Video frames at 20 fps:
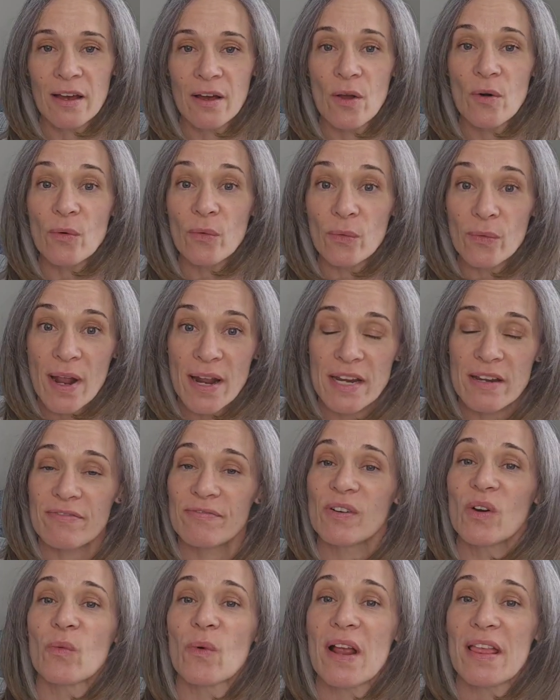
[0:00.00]
ready
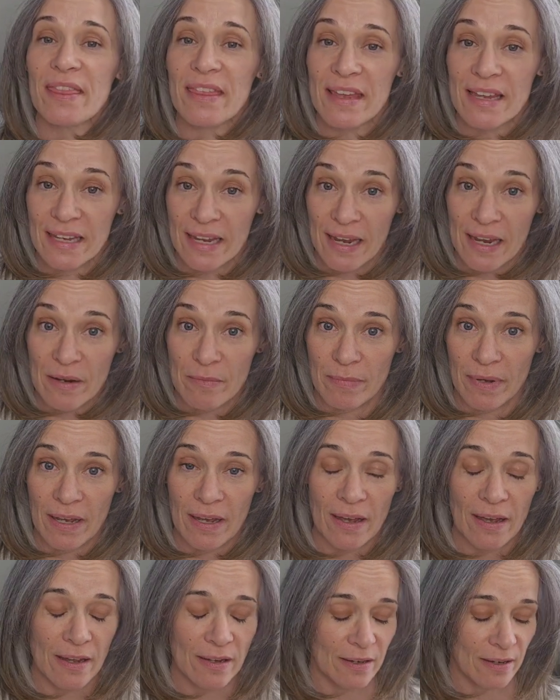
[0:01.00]
for when they came
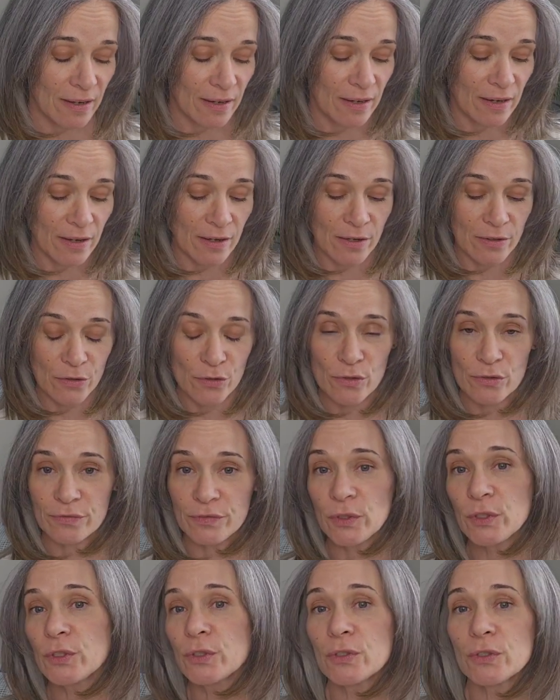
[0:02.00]
back. I had their
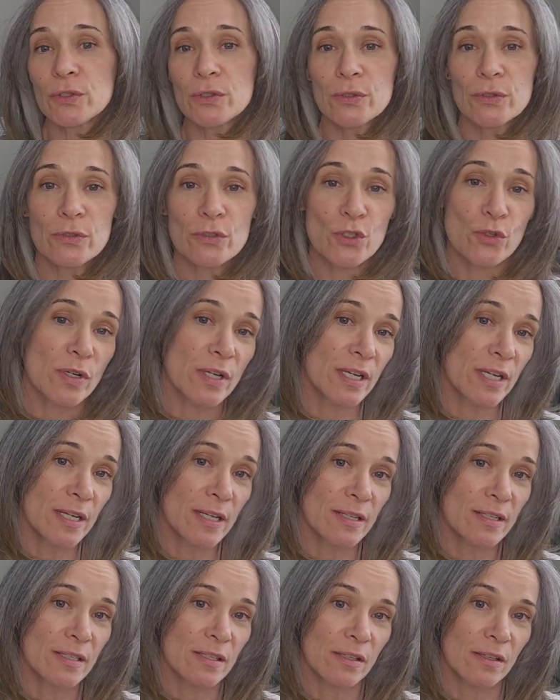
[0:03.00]
food, their
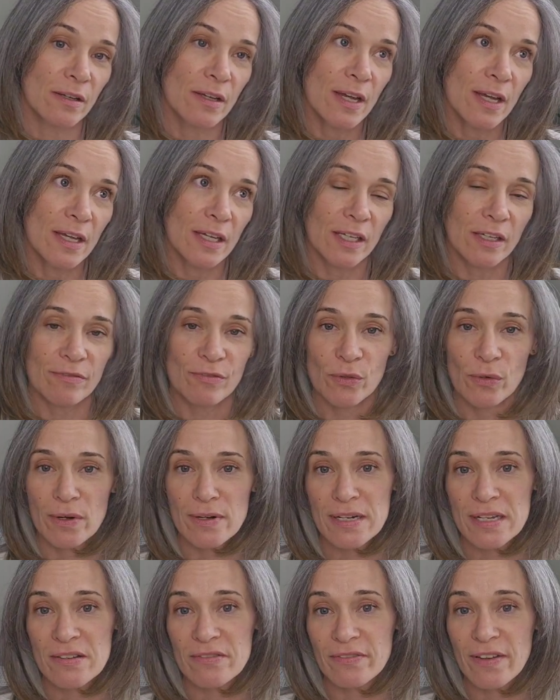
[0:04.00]
treats, if there were
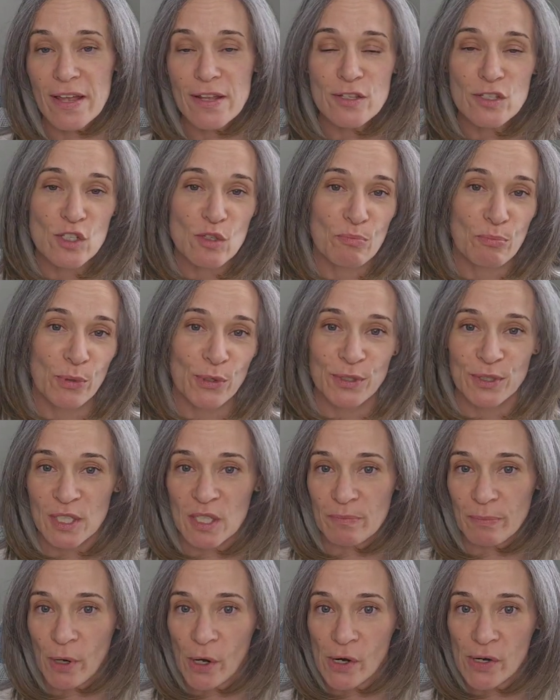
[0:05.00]
any events, birthday
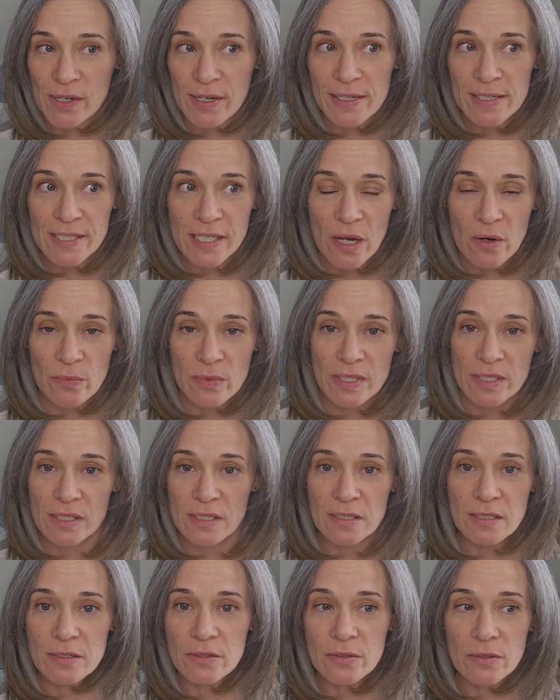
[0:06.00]
parties, I was
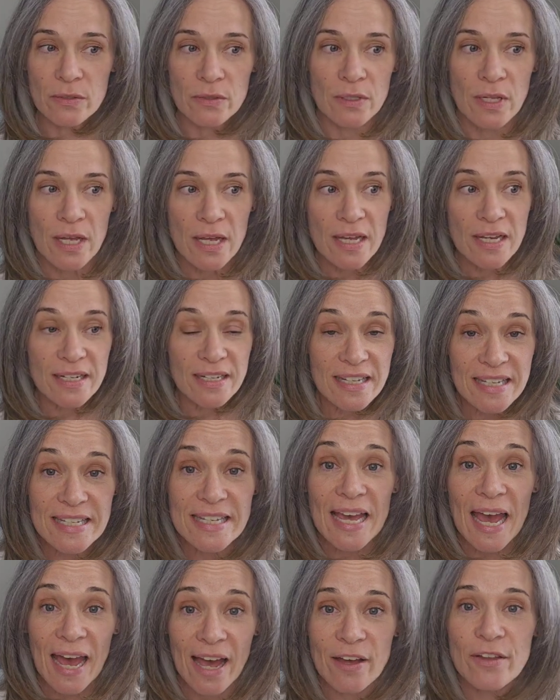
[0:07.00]
still
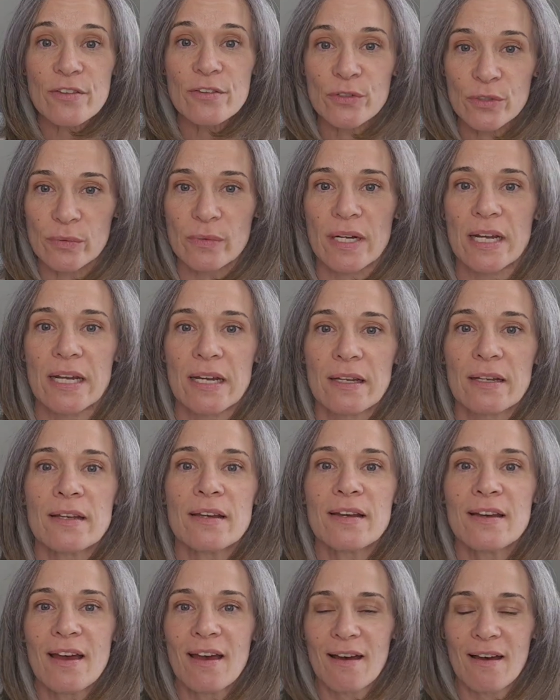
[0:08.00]
gathering
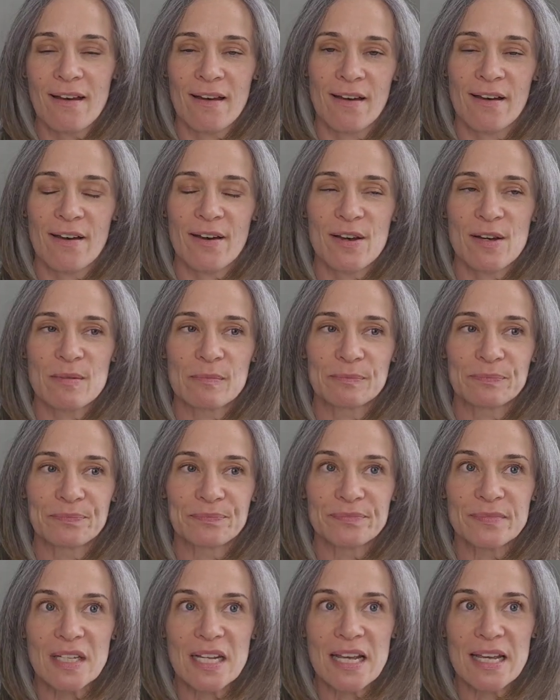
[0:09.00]

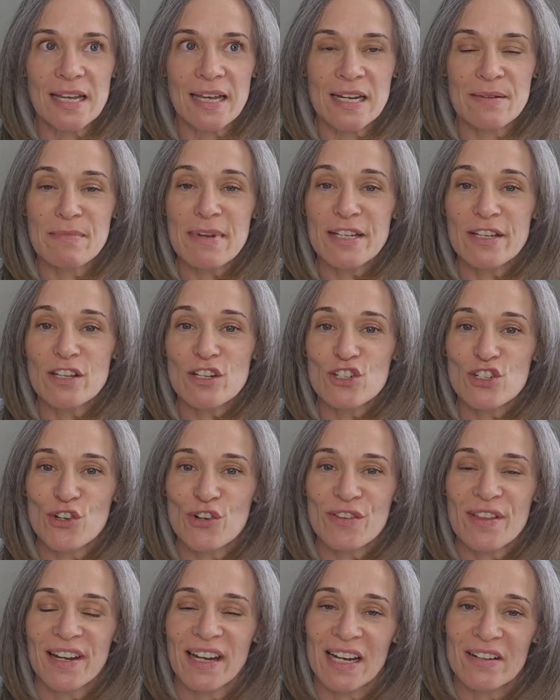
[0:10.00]
and making sure
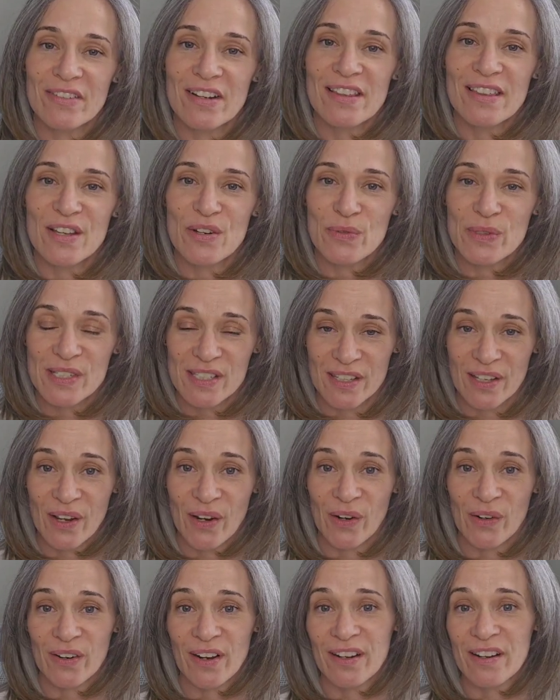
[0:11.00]
that everything was
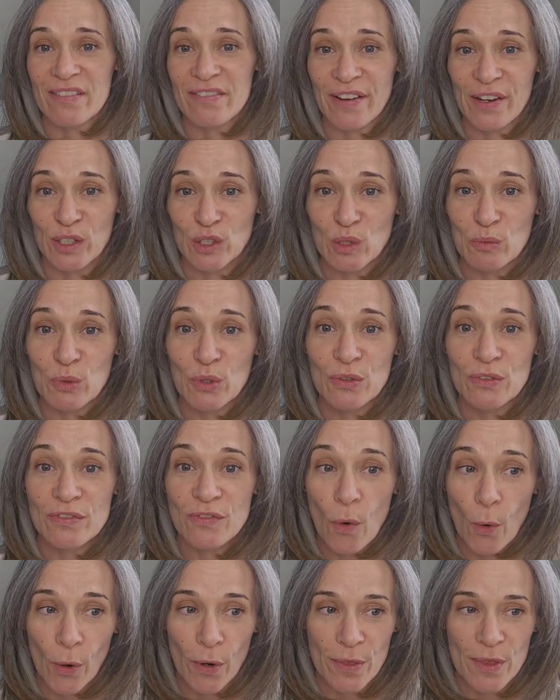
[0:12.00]
there and available
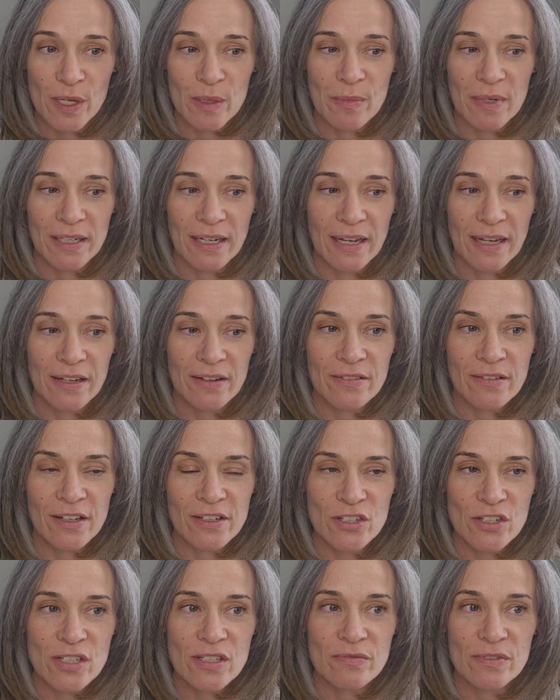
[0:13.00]
for them. And I
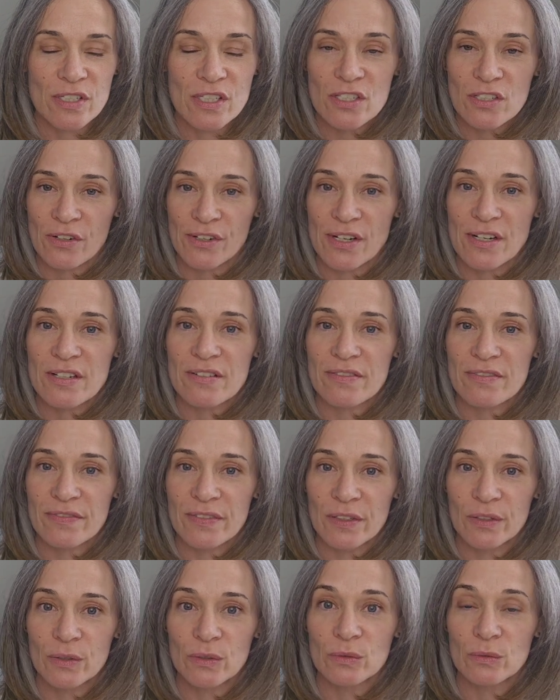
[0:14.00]
just was starting to
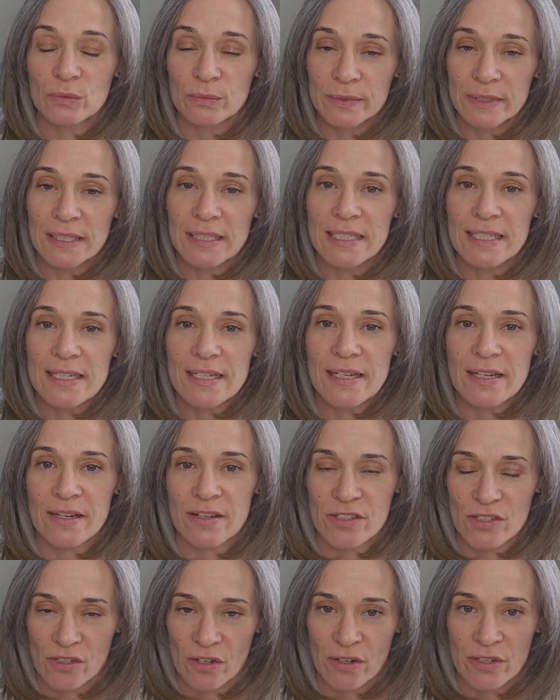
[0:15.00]
feel really
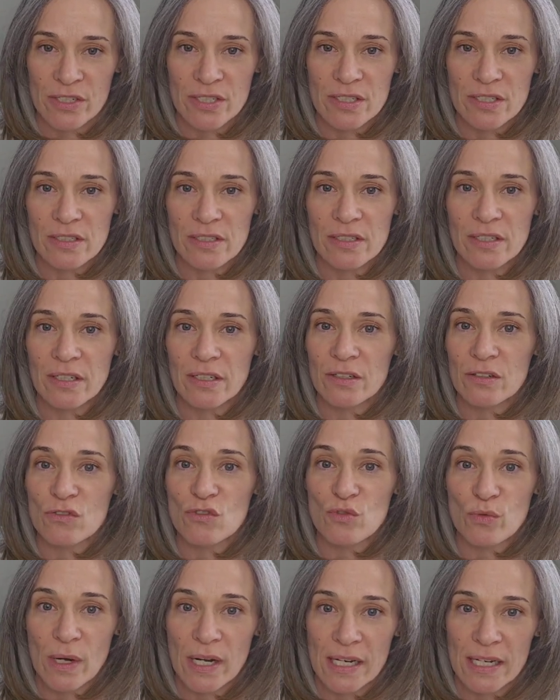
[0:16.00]
exhausted and
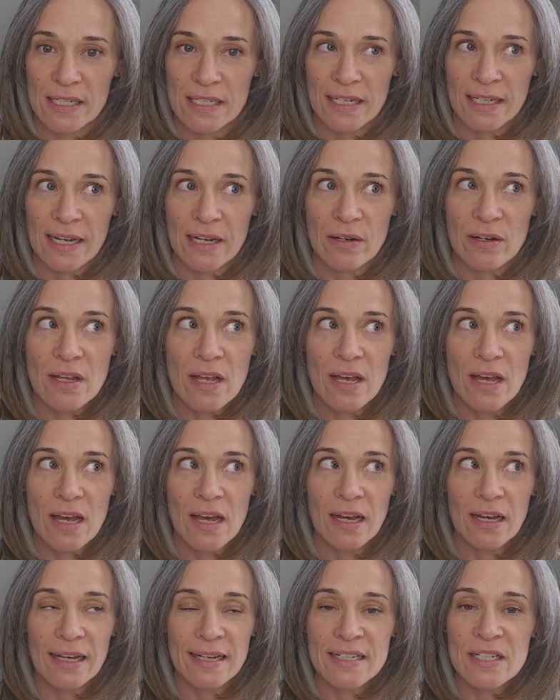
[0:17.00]
drained, and I
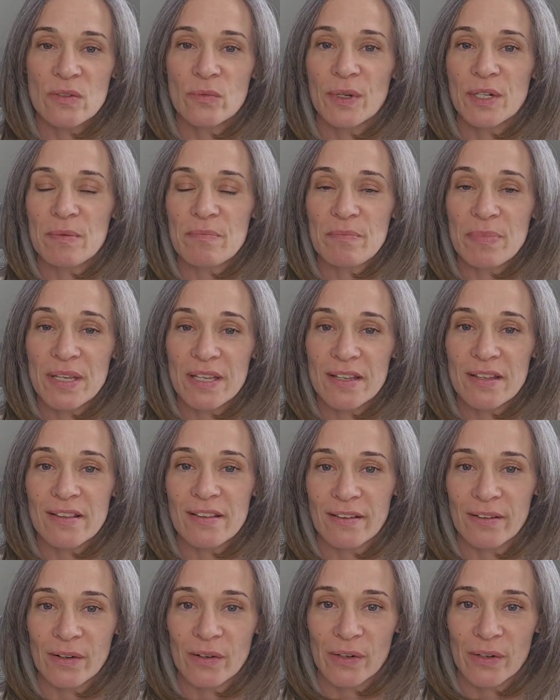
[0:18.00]
didn't want to be there